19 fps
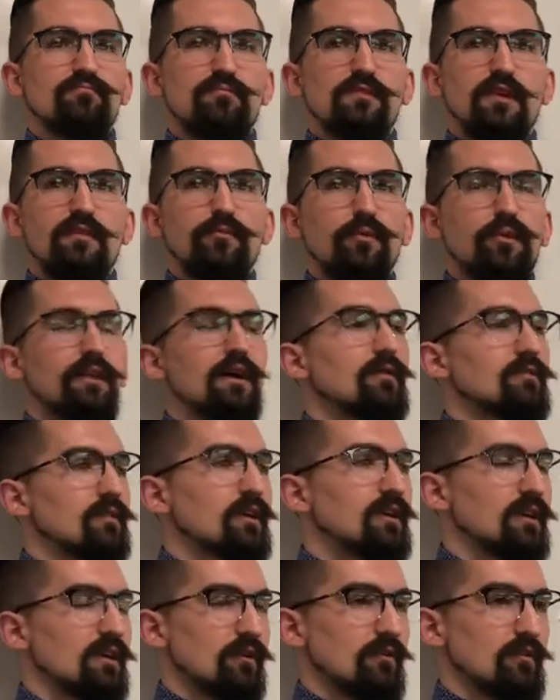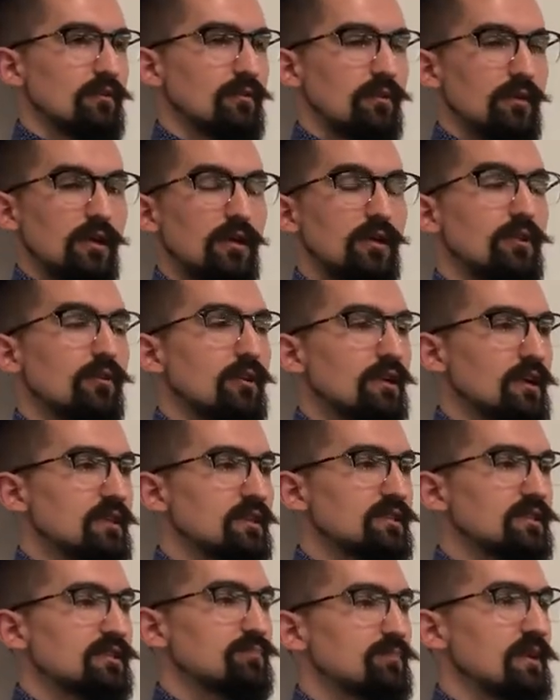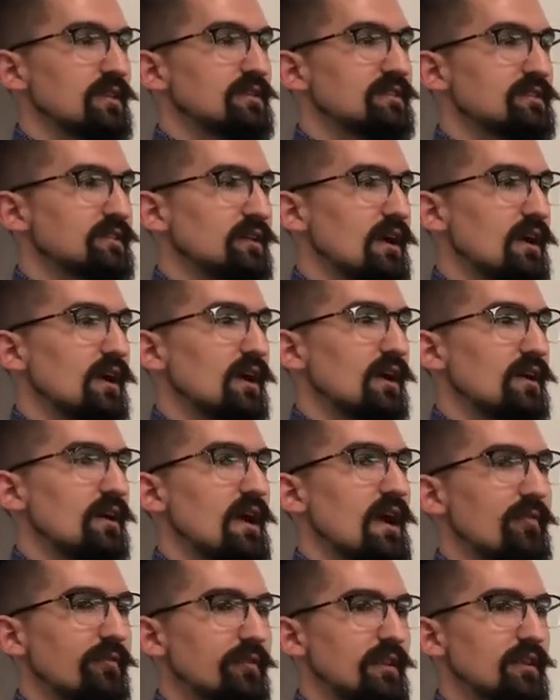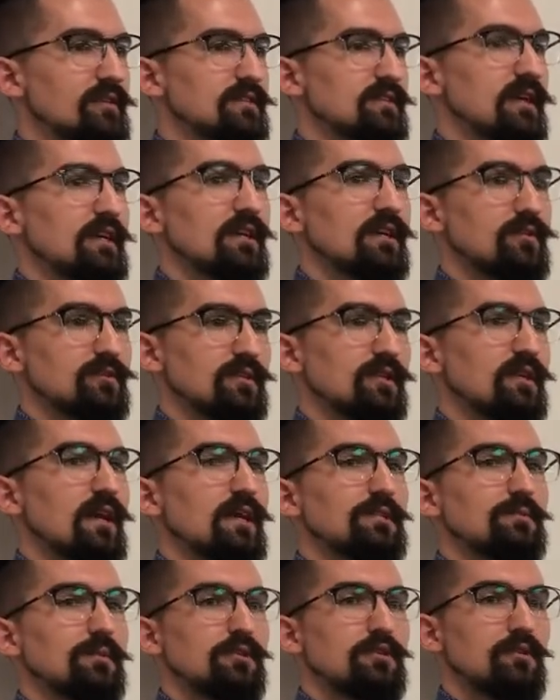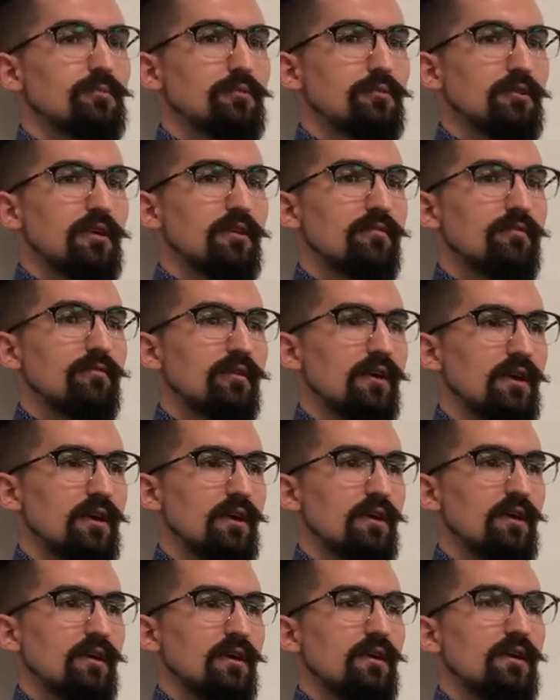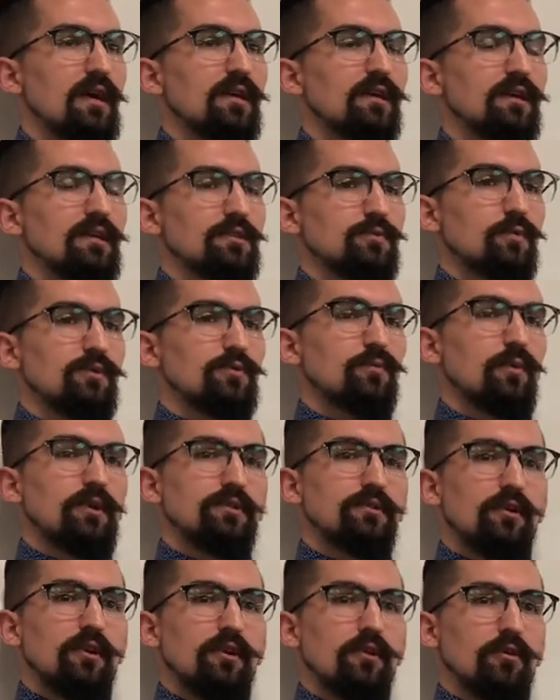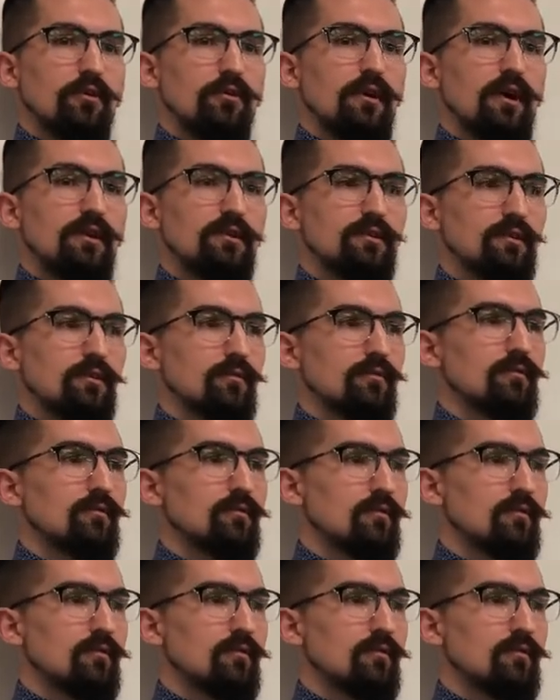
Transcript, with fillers: even without thinking you're doing it, you're going to dismiss uh, evidence that goes against what you believe, and guess which ones you're going to hold on to?